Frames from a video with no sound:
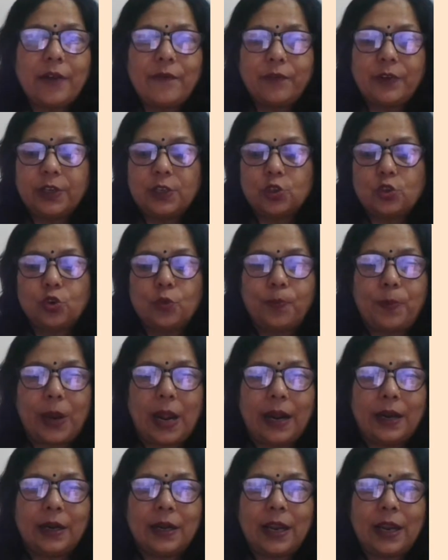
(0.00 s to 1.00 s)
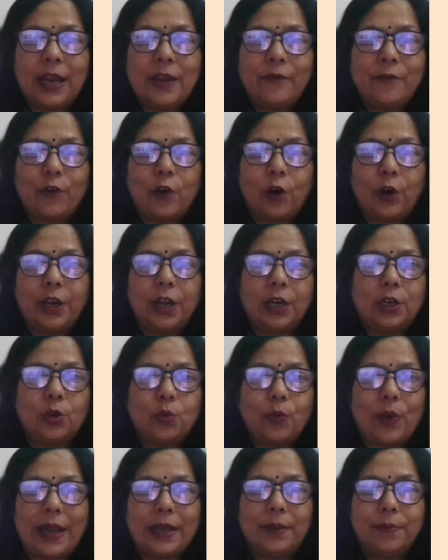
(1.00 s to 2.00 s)
refers to plant life, fauna
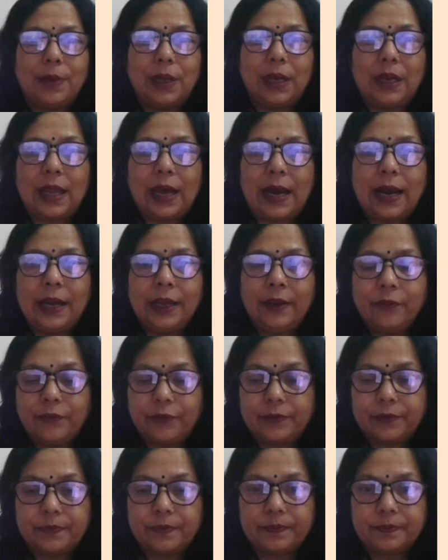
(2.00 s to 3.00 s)
to animal life.